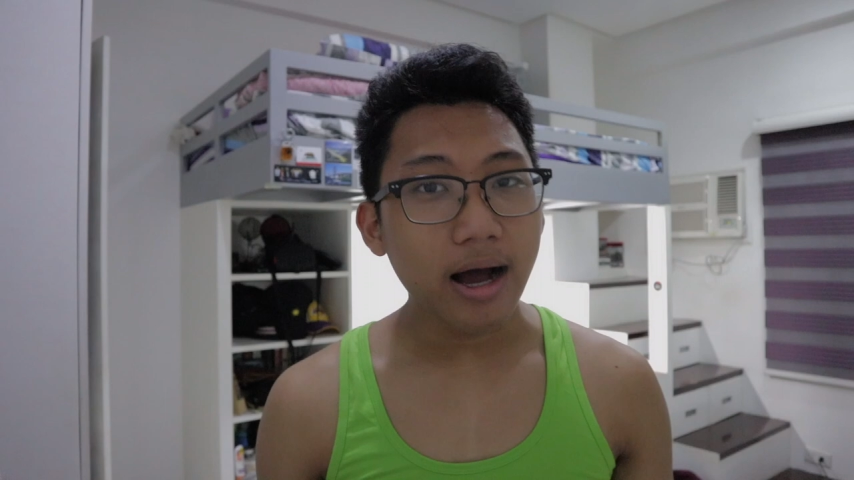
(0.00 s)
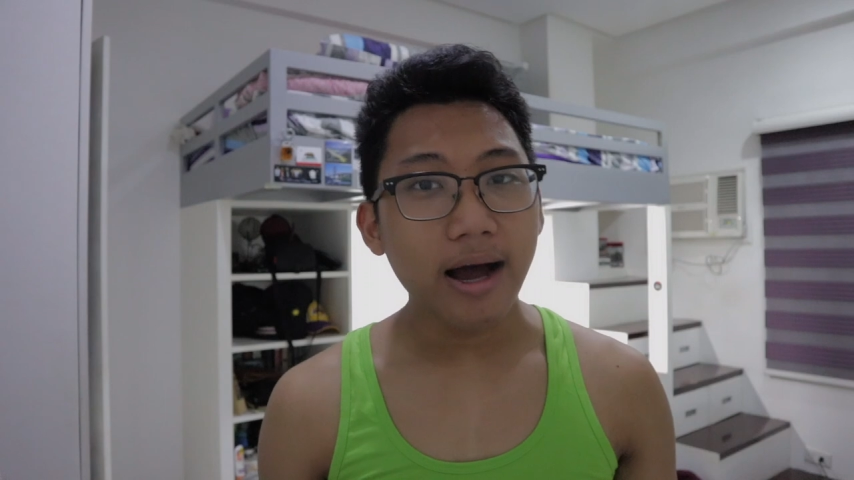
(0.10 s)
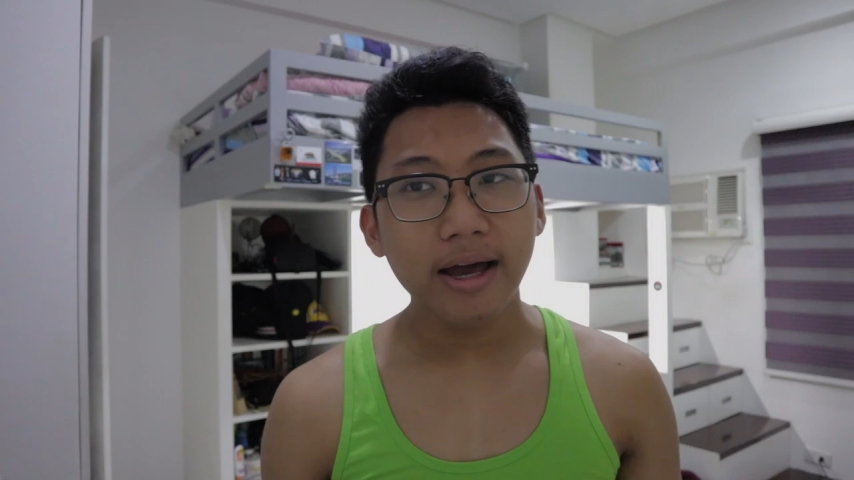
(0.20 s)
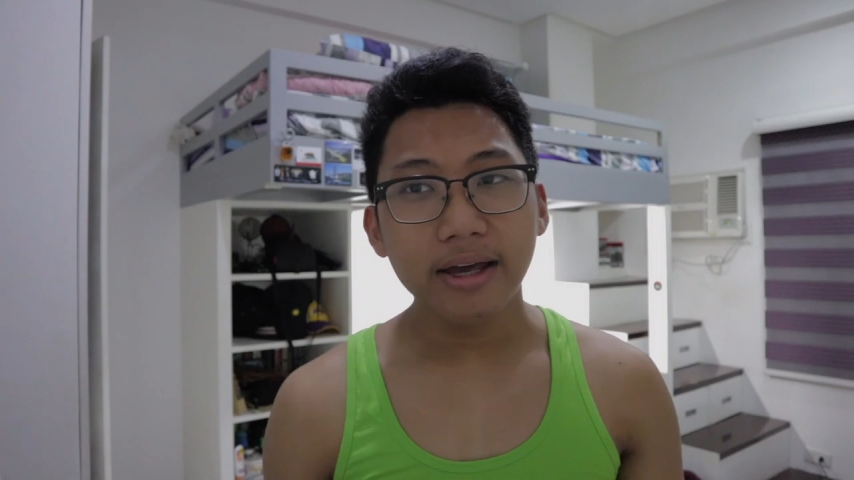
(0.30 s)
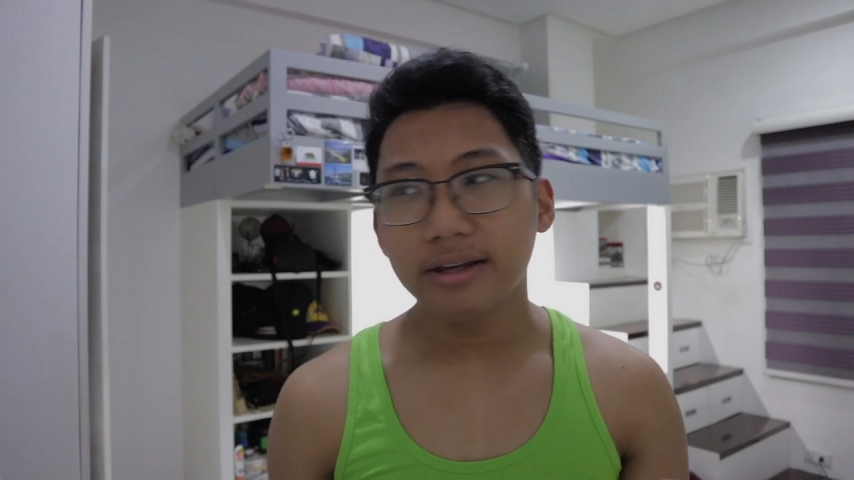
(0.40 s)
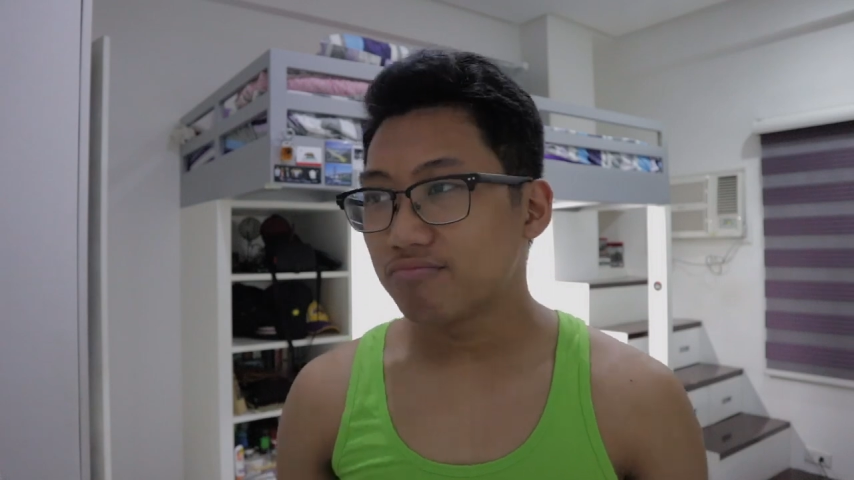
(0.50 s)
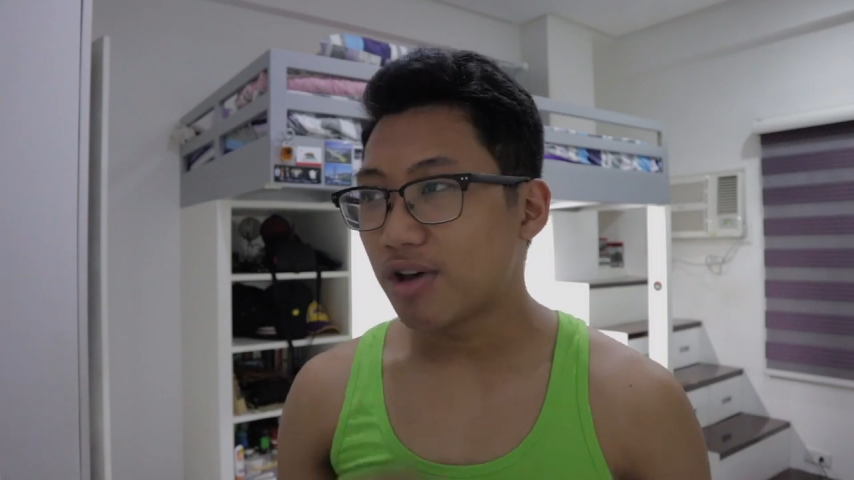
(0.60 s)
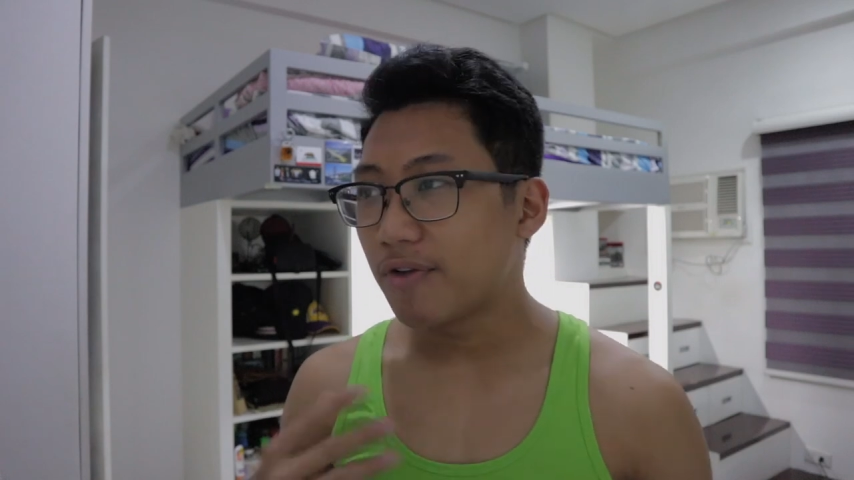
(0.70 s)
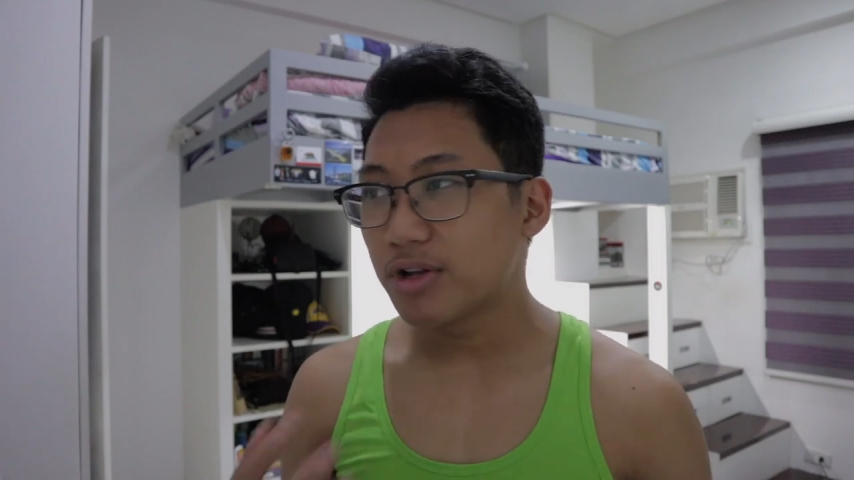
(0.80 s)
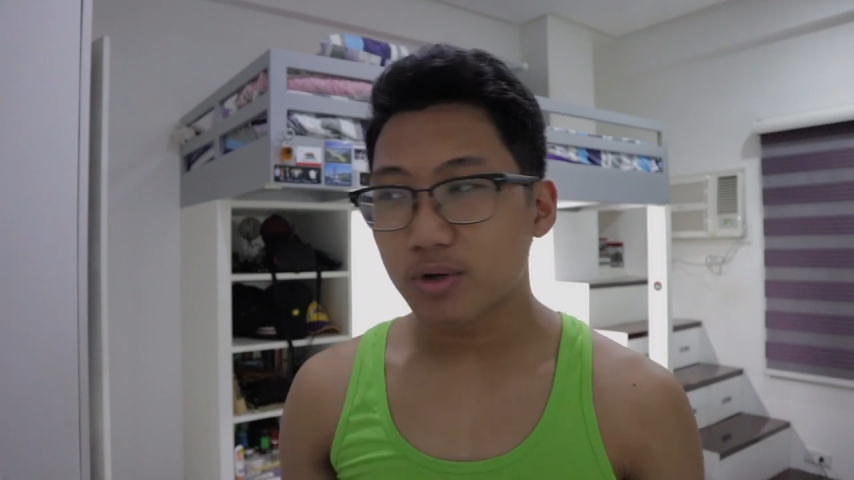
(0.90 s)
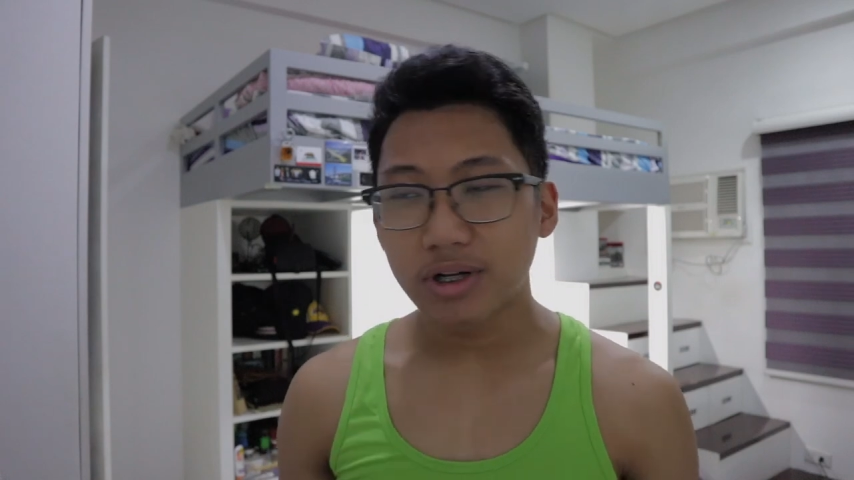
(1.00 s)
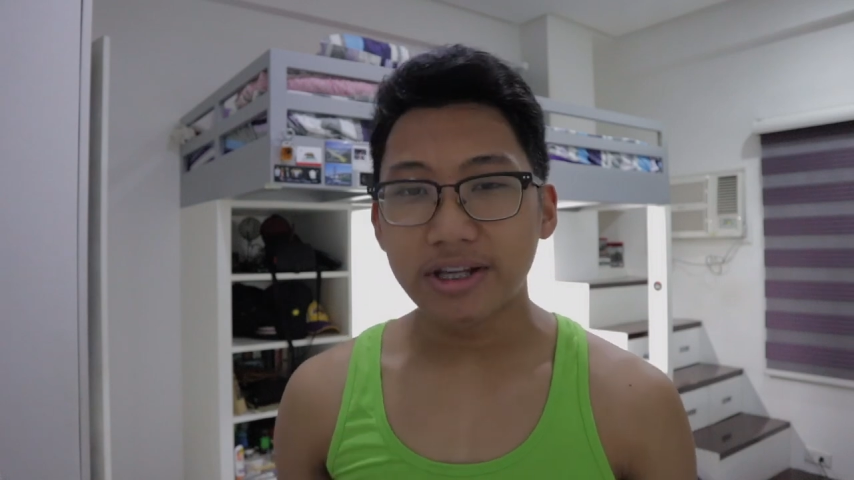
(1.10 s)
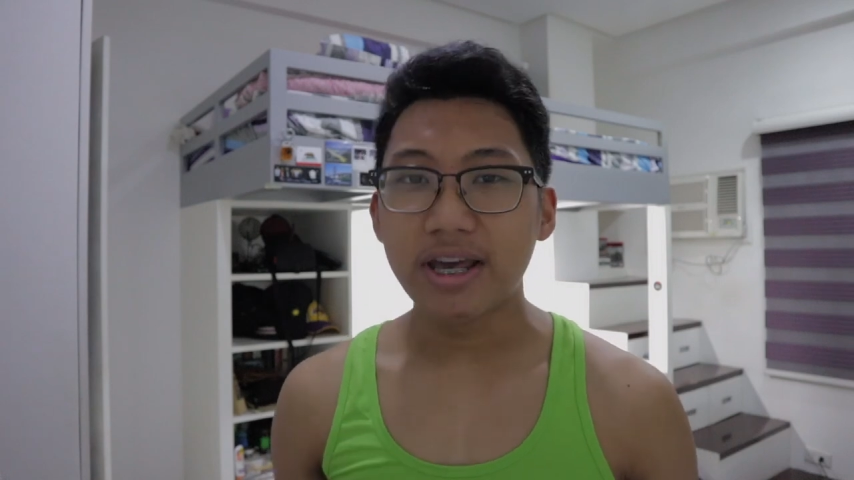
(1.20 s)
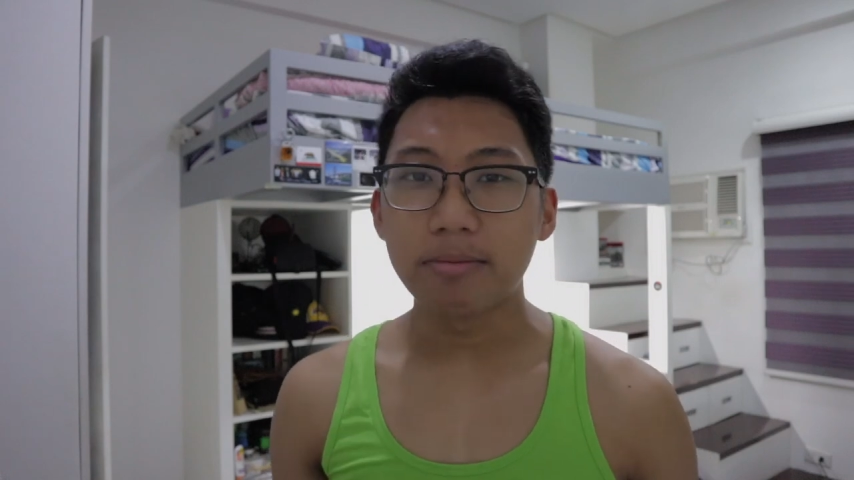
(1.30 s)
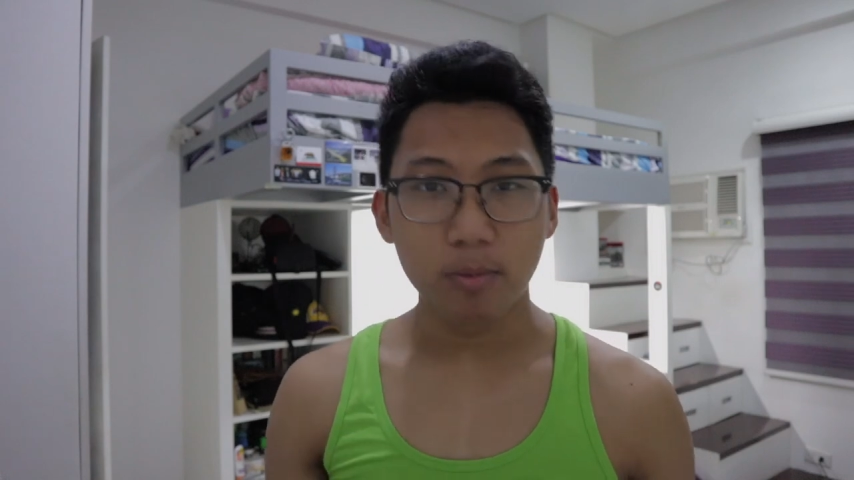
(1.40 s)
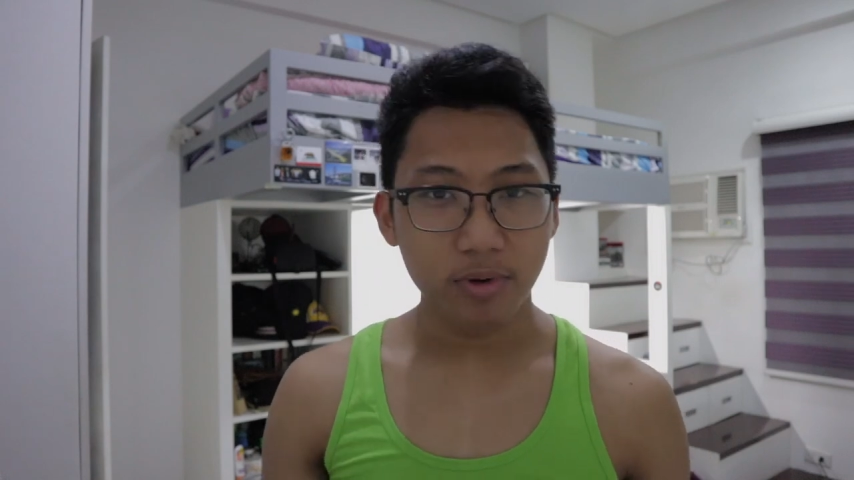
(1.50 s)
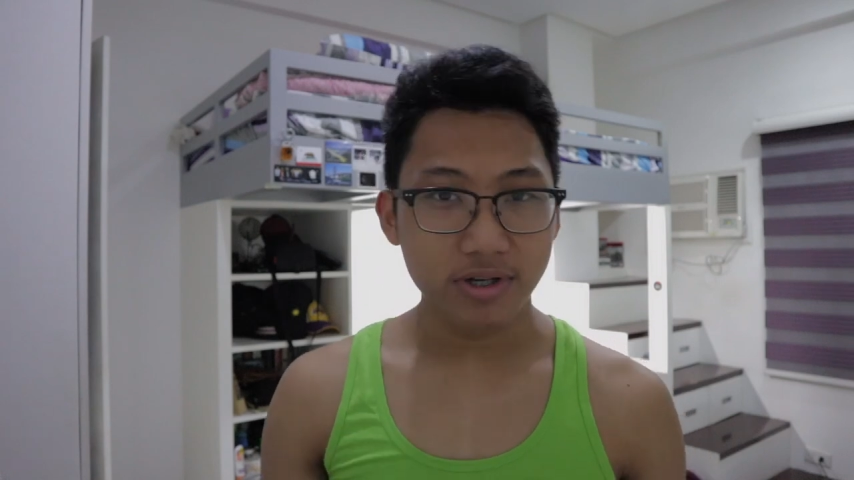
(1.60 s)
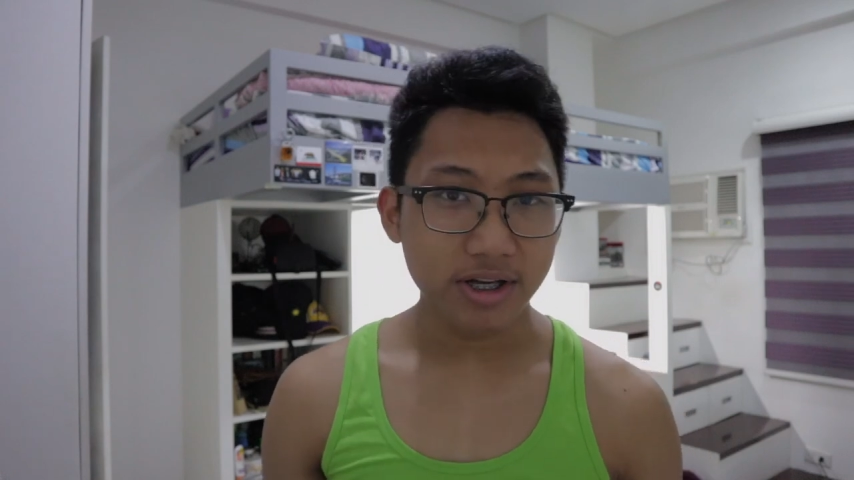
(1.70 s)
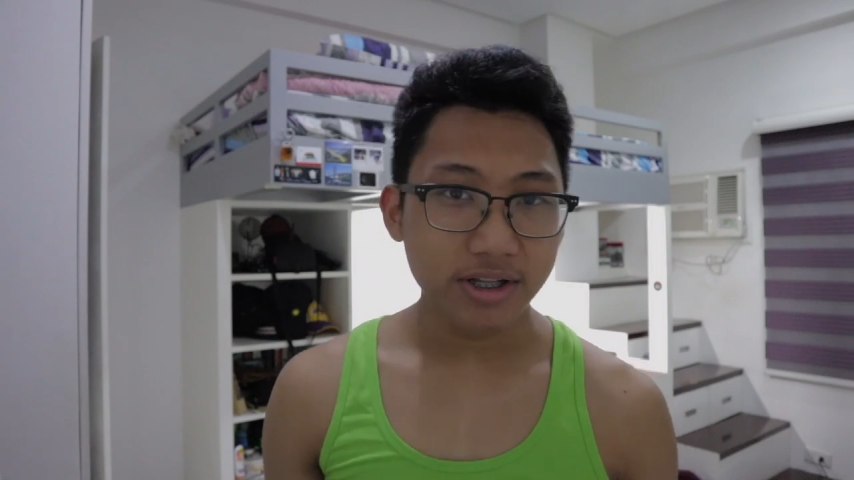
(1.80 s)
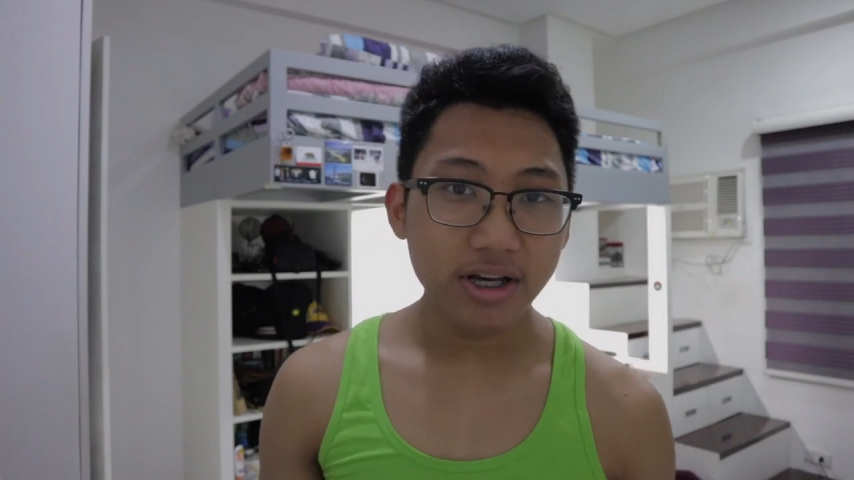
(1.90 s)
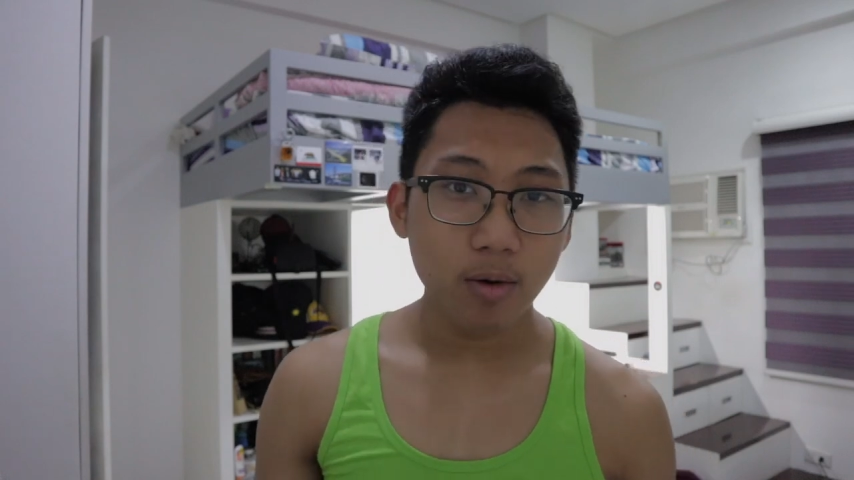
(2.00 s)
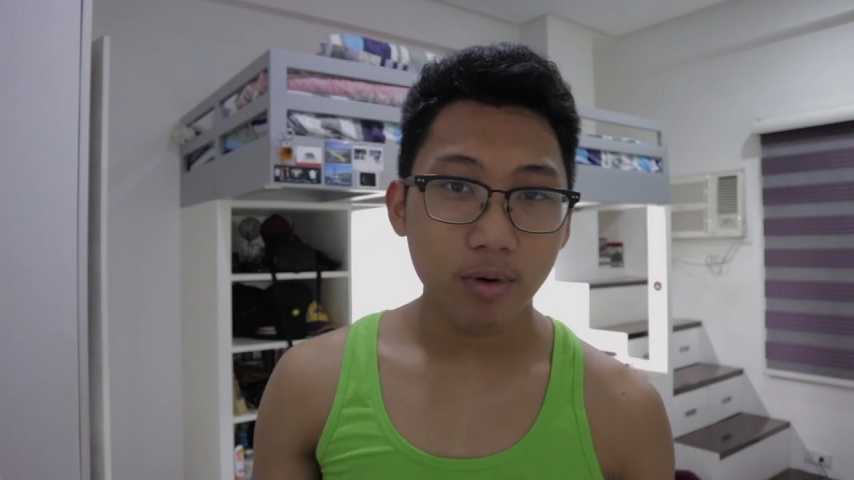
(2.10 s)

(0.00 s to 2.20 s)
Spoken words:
I eventually came up with this idea